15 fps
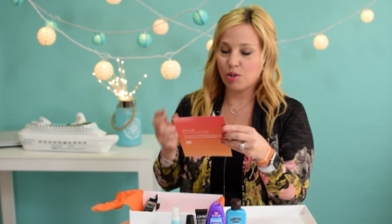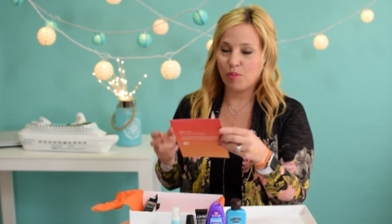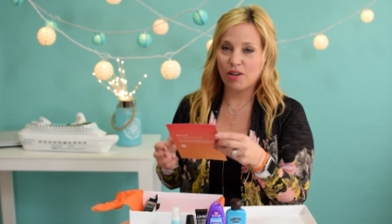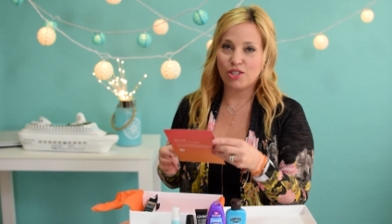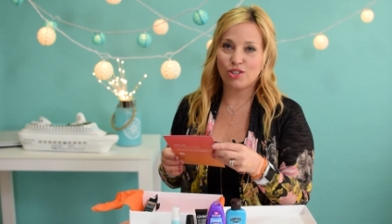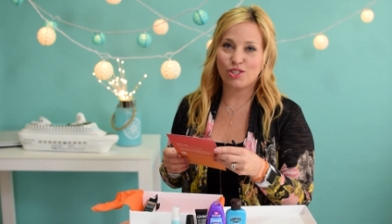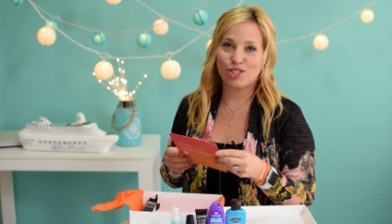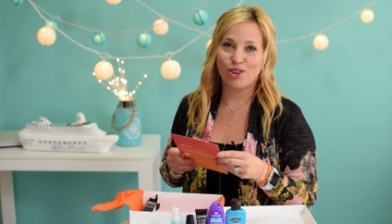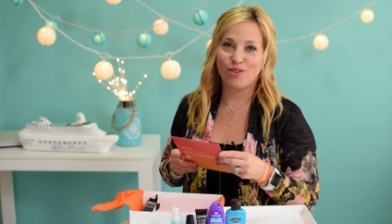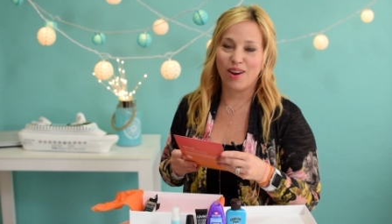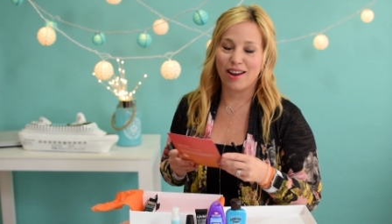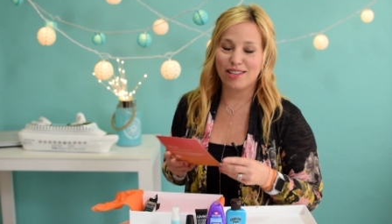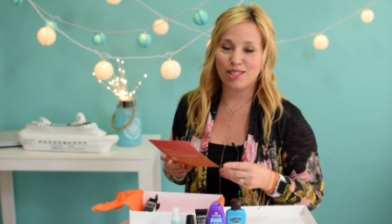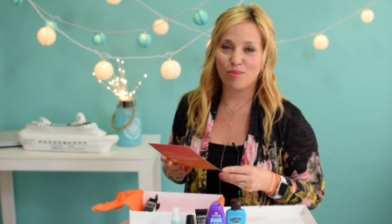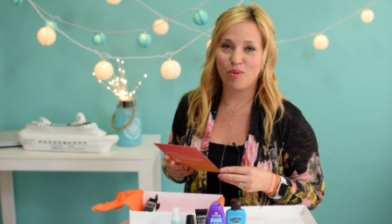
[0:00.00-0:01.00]
sprays are so
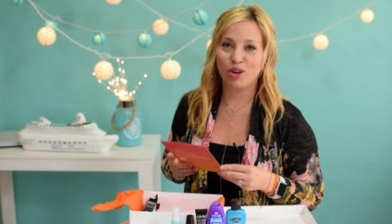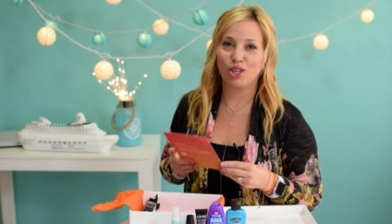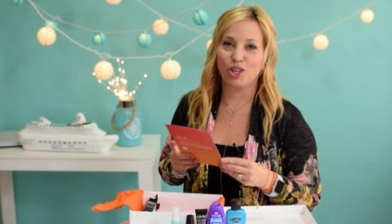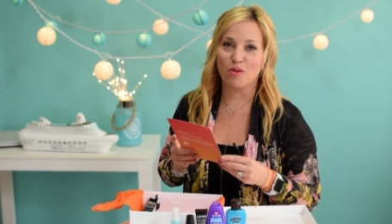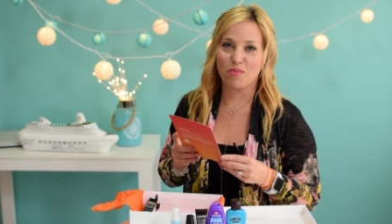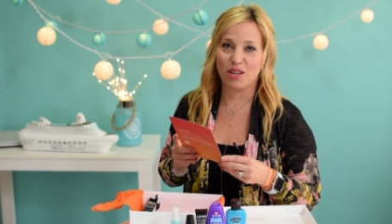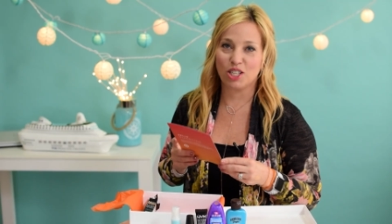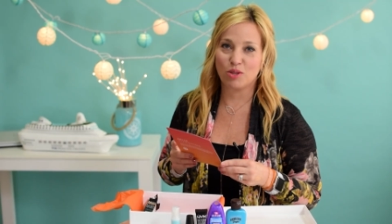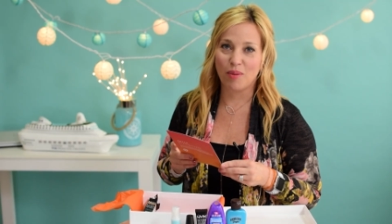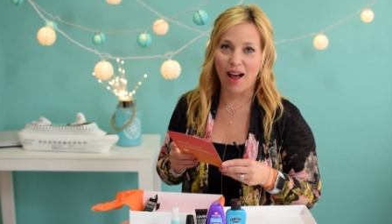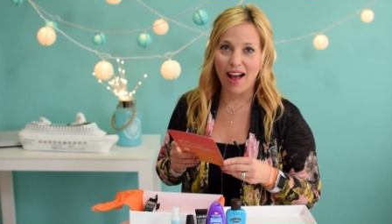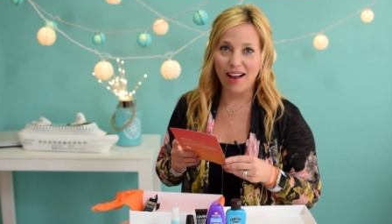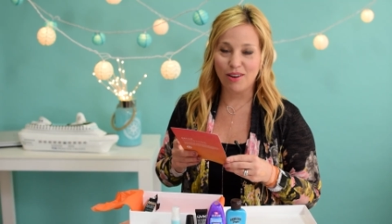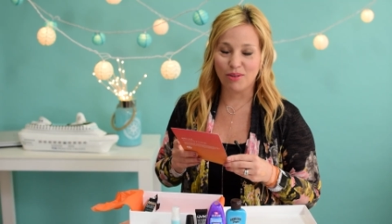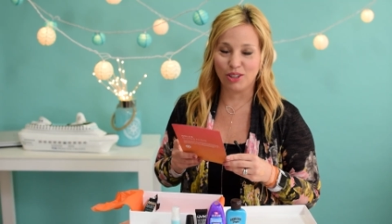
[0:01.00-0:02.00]
nice to put in your beach
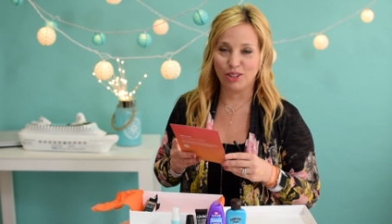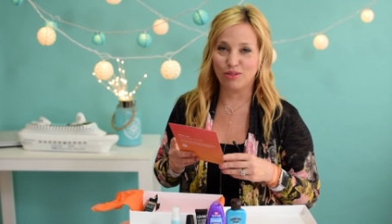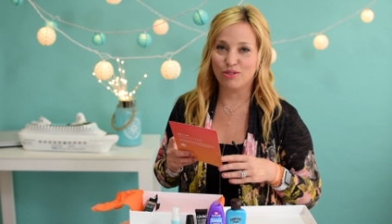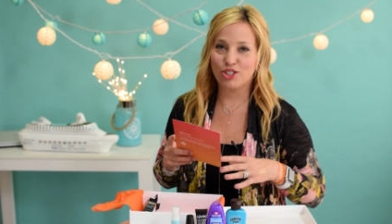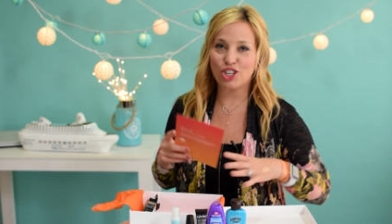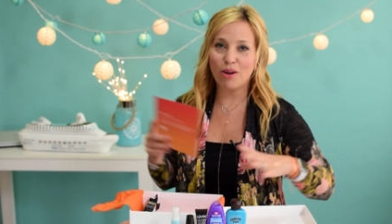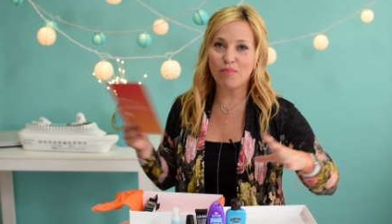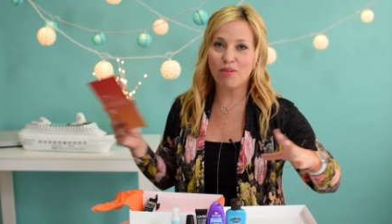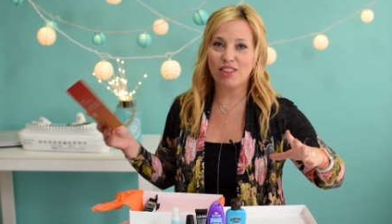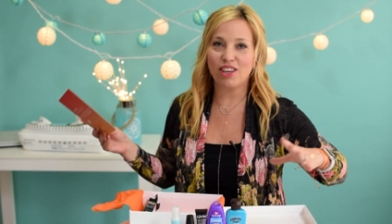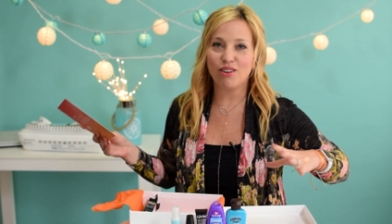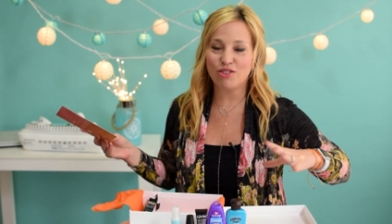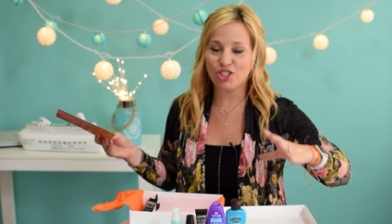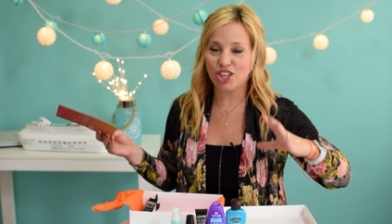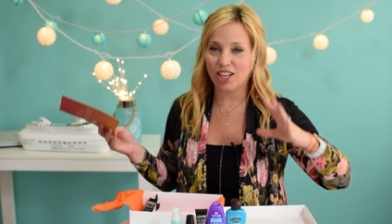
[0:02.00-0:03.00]
bag when you jump in the
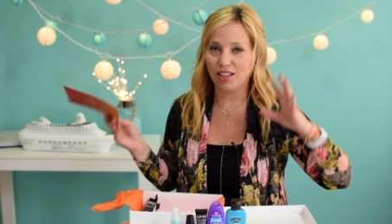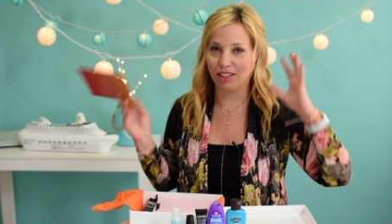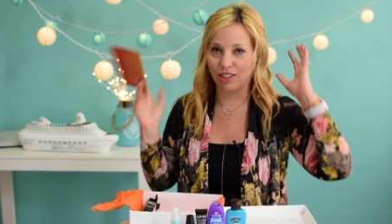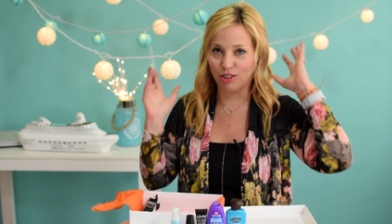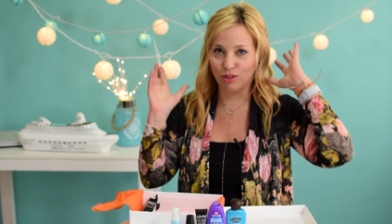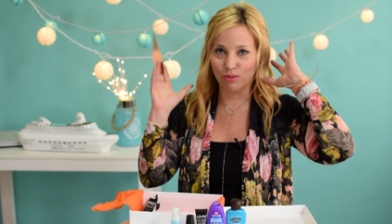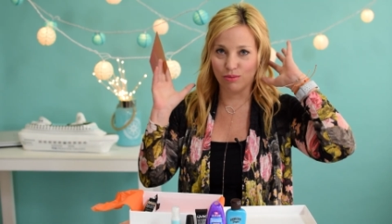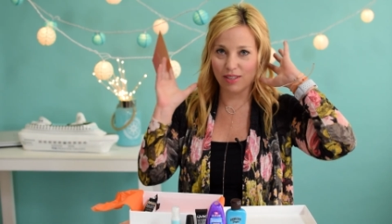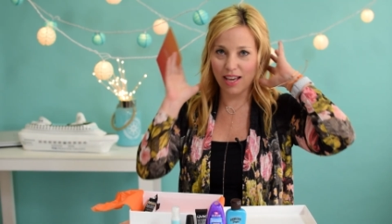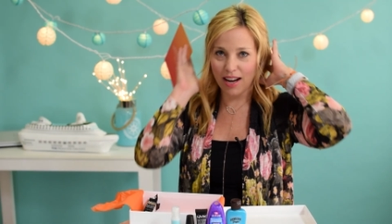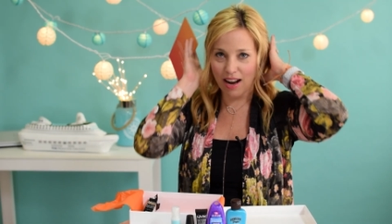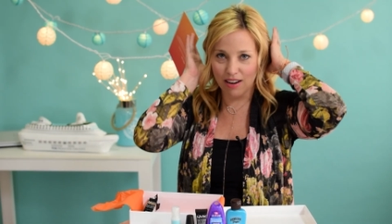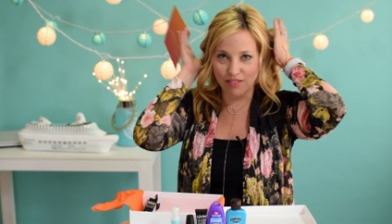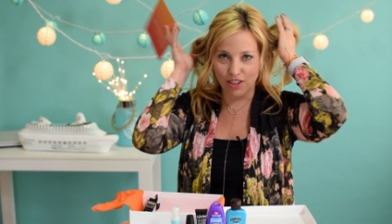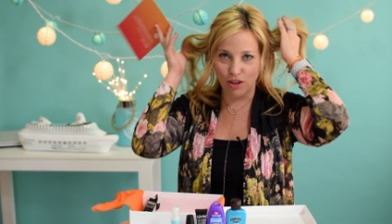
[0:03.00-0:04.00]
ocean and you get
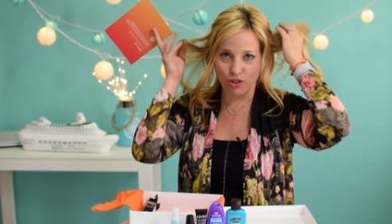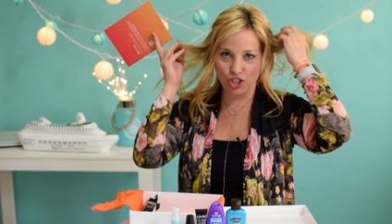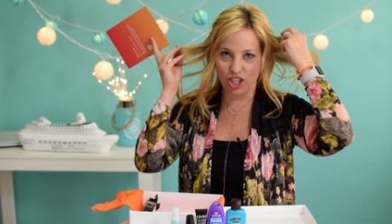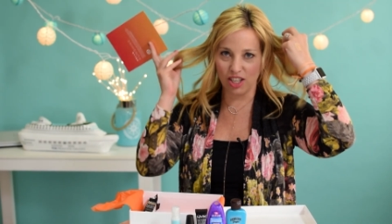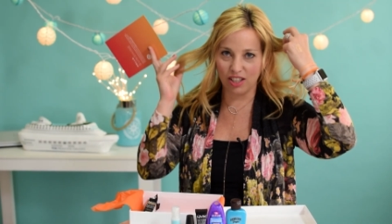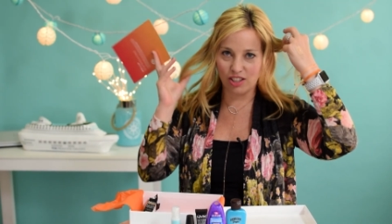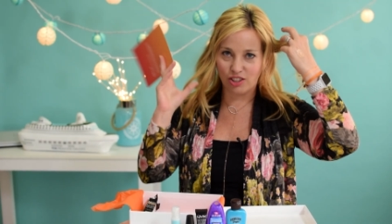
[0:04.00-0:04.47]
out of the ocean and